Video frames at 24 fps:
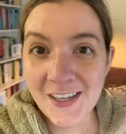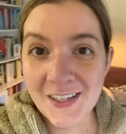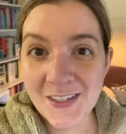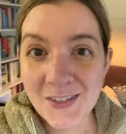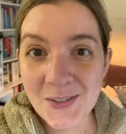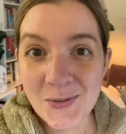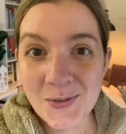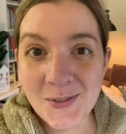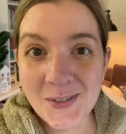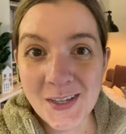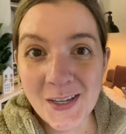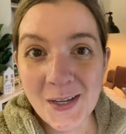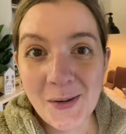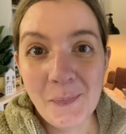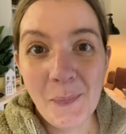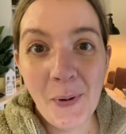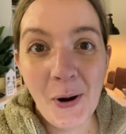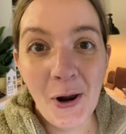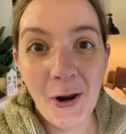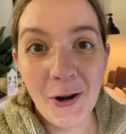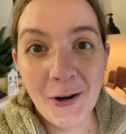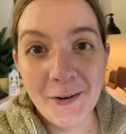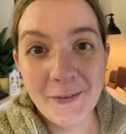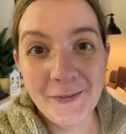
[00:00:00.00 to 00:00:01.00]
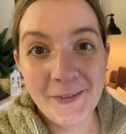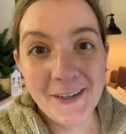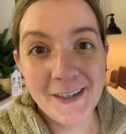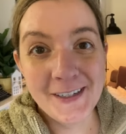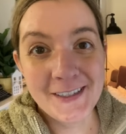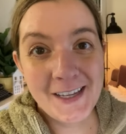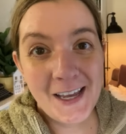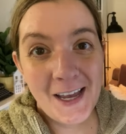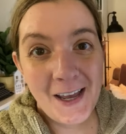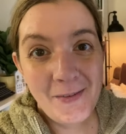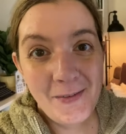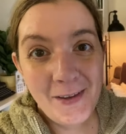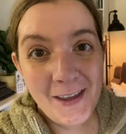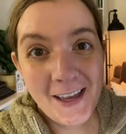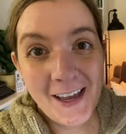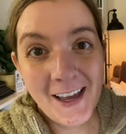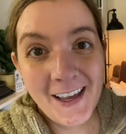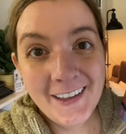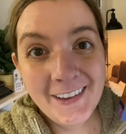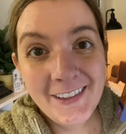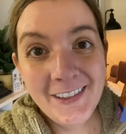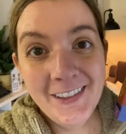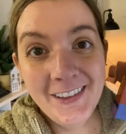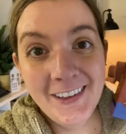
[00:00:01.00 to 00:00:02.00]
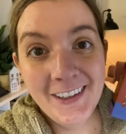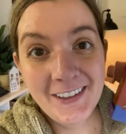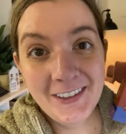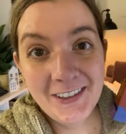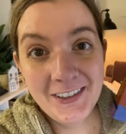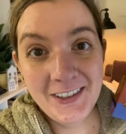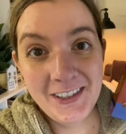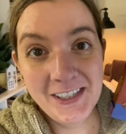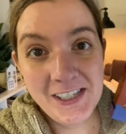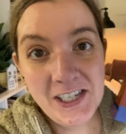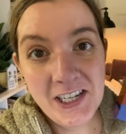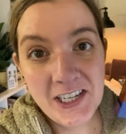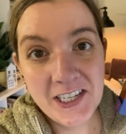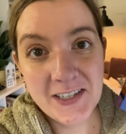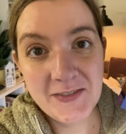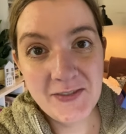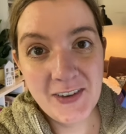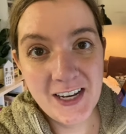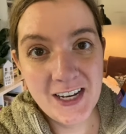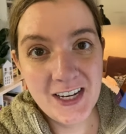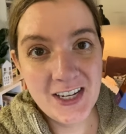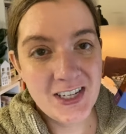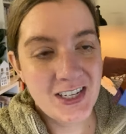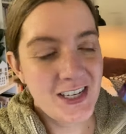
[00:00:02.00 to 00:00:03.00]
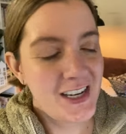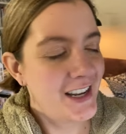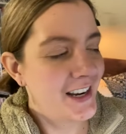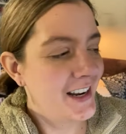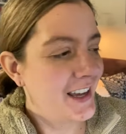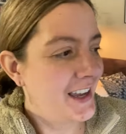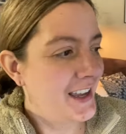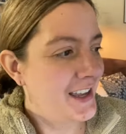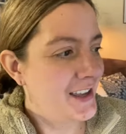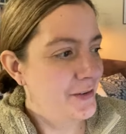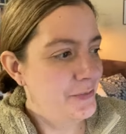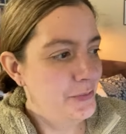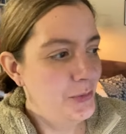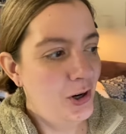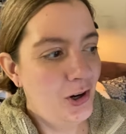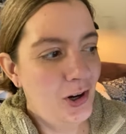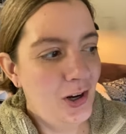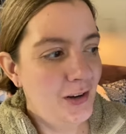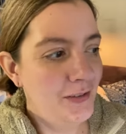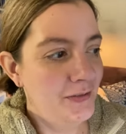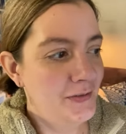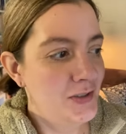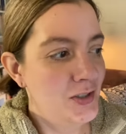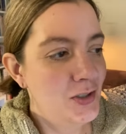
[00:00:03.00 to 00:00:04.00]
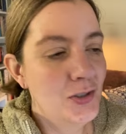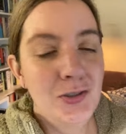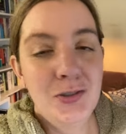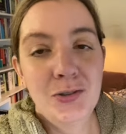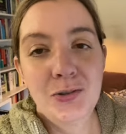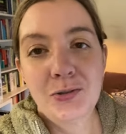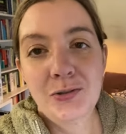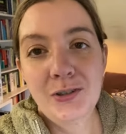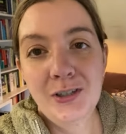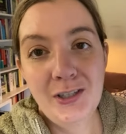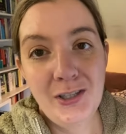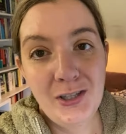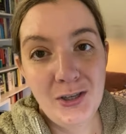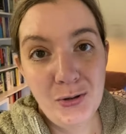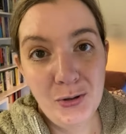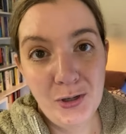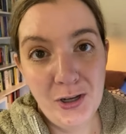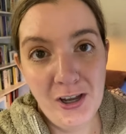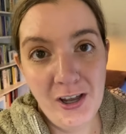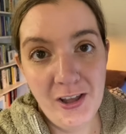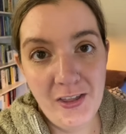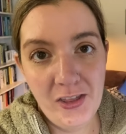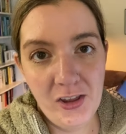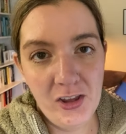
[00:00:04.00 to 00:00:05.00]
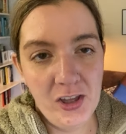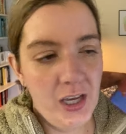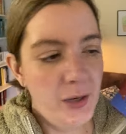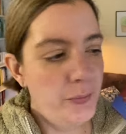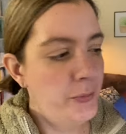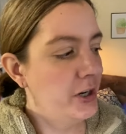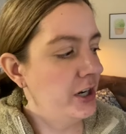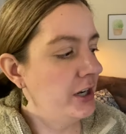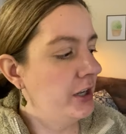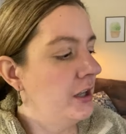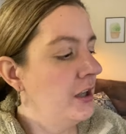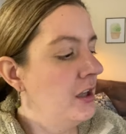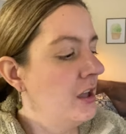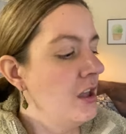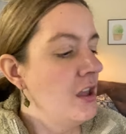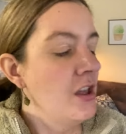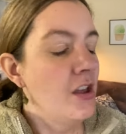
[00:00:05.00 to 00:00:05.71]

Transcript: This is like perfect timing. I literally just finished and I am off to yoga at the library.